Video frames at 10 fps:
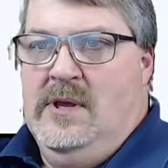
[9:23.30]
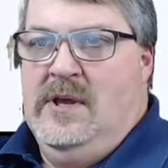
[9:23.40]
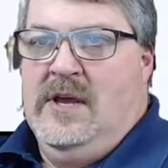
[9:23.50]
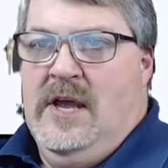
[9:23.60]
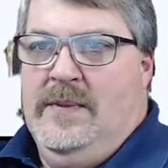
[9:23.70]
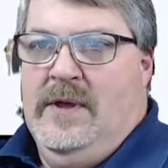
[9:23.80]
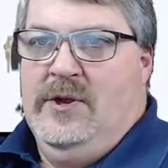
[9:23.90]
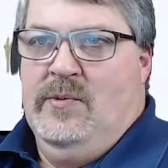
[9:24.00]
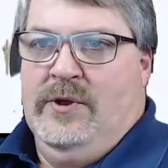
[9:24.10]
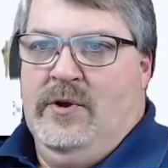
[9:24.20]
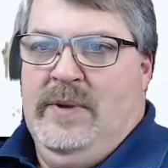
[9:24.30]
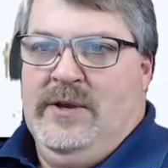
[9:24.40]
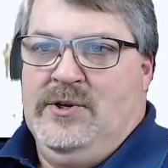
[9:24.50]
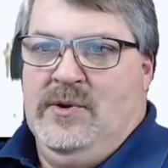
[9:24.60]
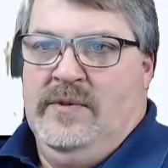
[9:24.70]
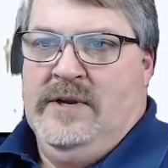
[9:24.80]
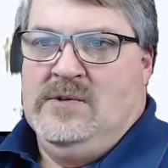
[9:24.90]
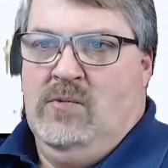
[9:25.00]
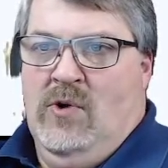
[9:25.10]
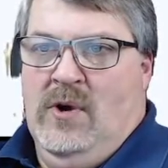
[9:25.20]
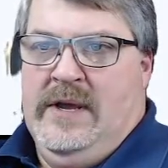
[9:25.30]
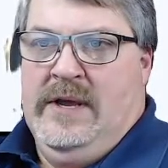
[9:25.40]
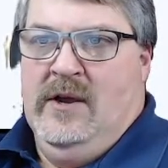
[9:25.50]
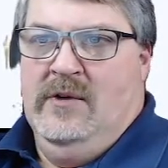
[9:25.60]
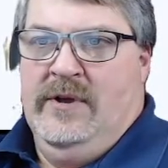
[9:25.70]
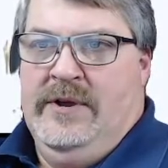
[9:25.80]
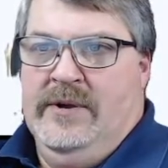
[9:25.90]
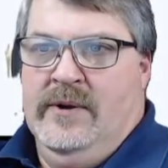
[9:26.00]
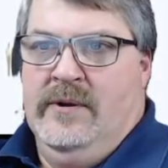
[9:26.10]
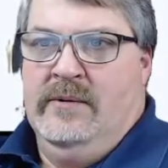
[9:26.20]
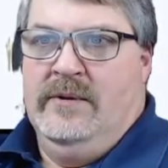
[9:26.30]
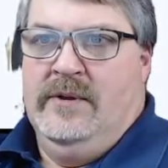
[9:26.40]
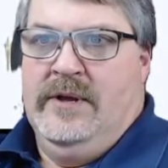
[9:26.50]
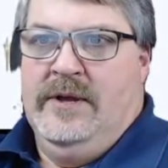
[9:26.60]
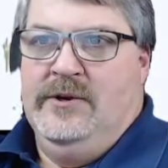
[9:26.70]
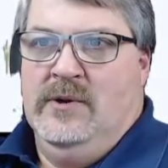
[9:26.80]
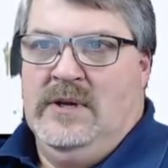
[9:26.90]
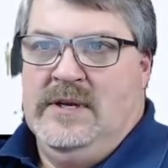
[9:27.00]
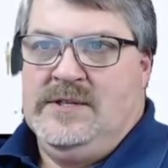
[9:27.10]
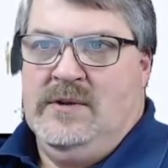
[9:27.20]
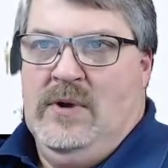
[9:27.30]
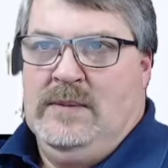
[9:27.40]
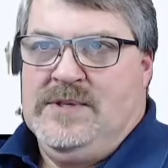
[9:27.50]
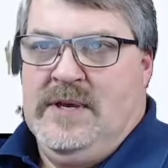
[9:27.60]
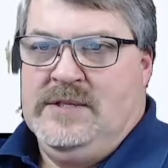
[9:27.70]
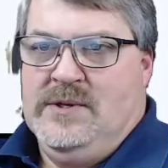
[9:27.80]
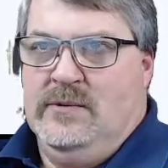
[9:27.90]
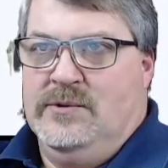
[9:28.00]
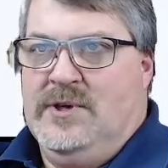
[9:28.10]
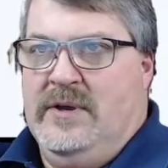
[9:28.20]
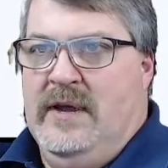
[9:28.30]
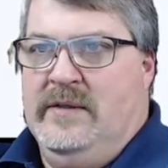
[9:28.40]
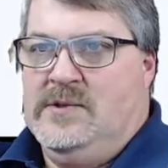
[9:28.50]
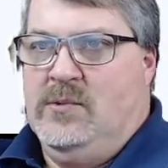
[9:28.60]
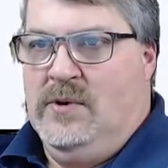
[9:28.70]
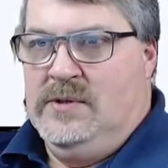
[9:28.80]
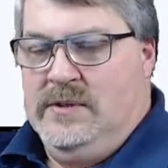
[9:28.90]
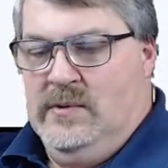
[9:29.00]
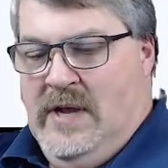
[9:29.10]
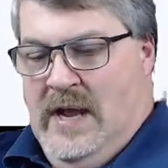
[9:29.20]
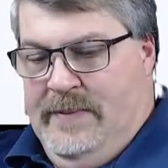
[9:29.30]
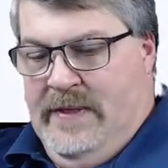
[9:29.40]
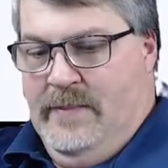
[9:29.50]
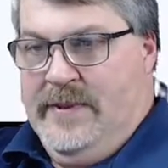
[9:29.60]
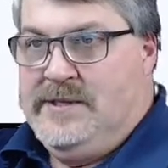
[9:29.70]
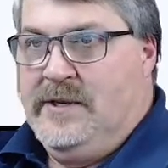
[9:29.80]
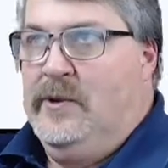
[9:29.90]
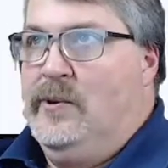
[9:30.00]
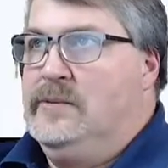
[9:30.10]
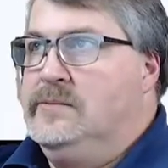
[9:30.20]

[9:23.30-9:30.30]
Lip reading: And then you want to go make sure that it's working over here in your list of websites. So I'm going to show you how this works. I'm going to copy that piece of code.